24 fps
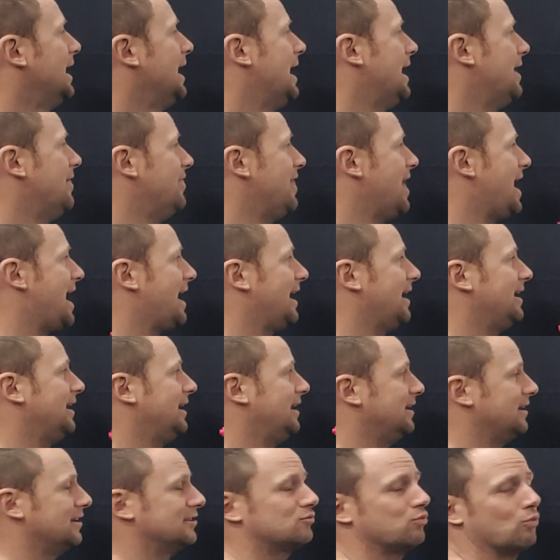And that
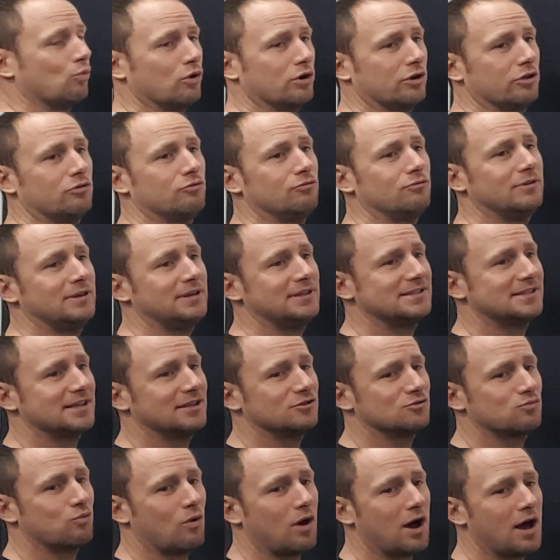is one of the
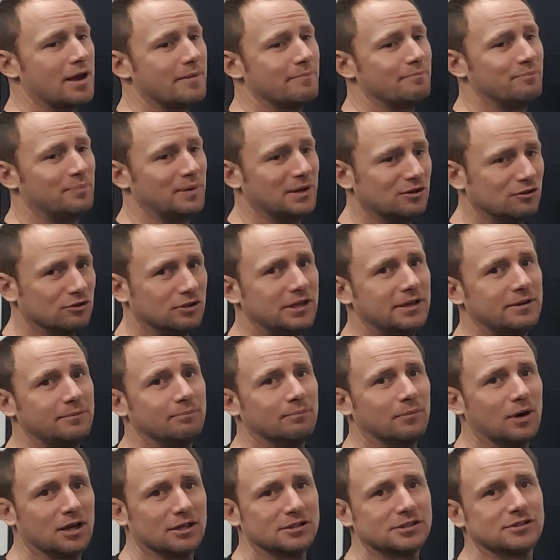reasons why building
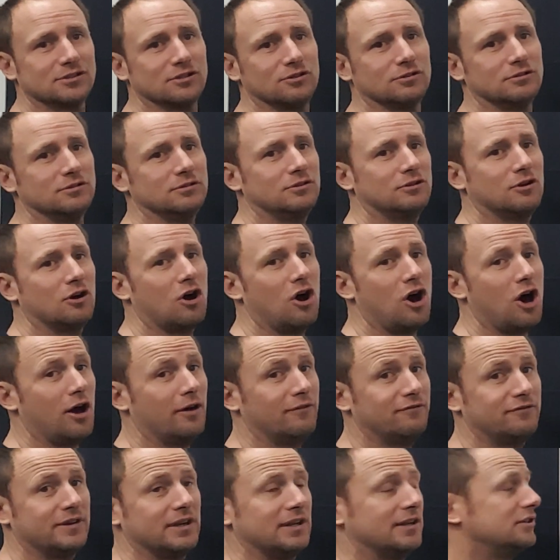muscle
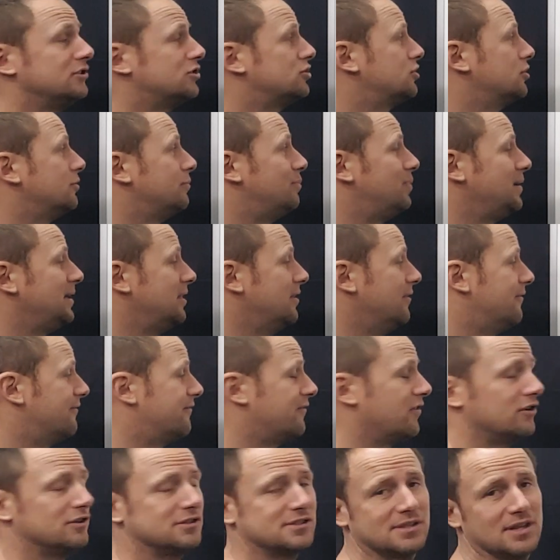often should be the
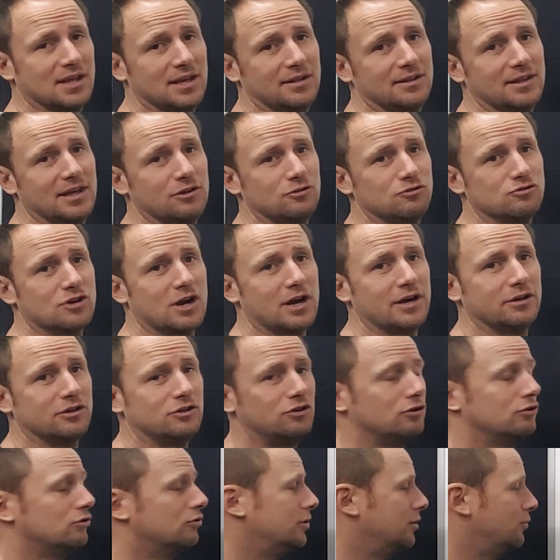first thing that you try to
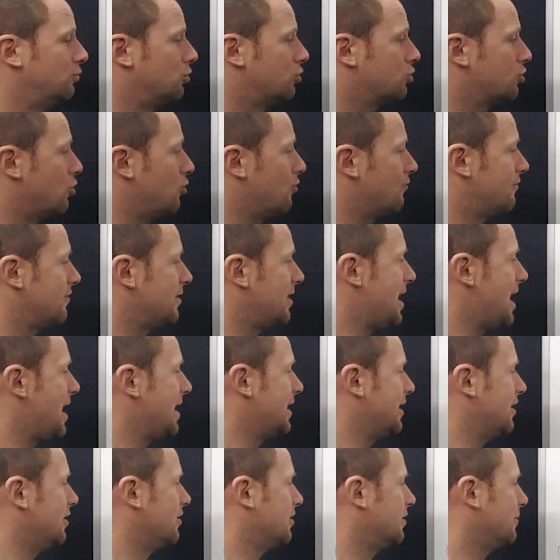do, and we'll go over that
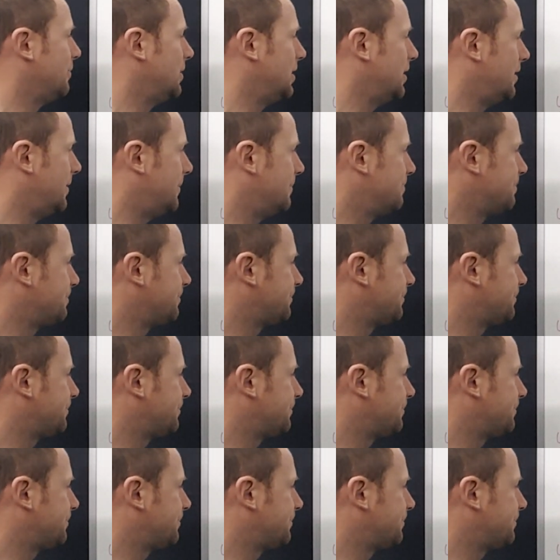here in a minute.